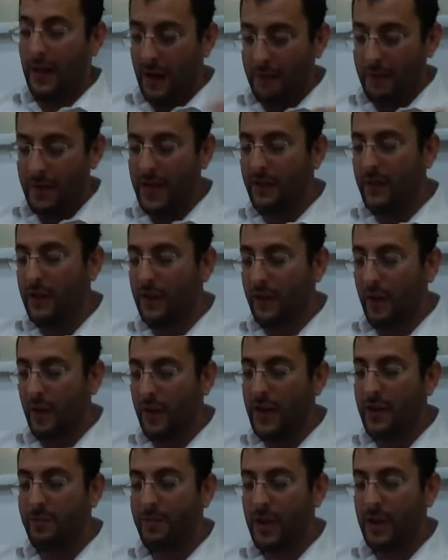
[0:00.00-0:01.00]
I believe you
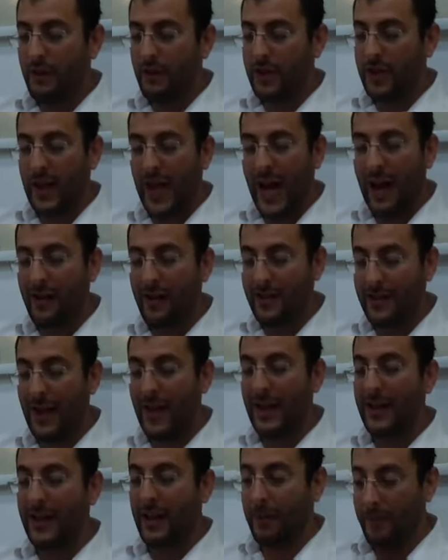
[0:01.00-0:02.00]
saw in the previous year how
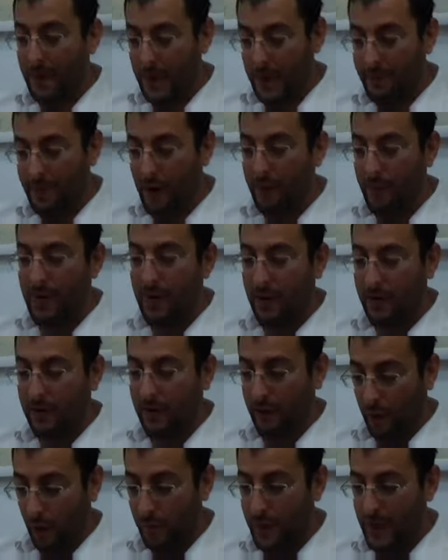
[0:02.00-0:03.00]
exactly it could be a bor belongs
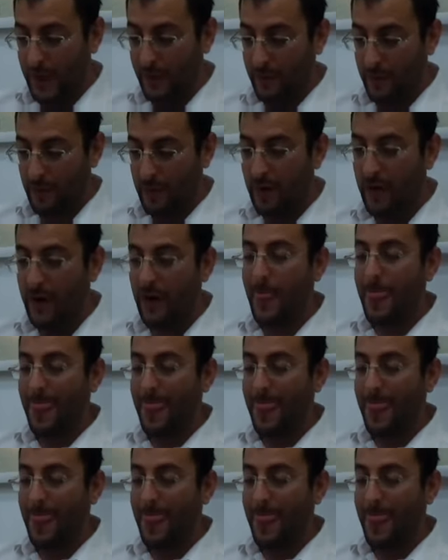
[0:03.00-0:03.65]
to two people.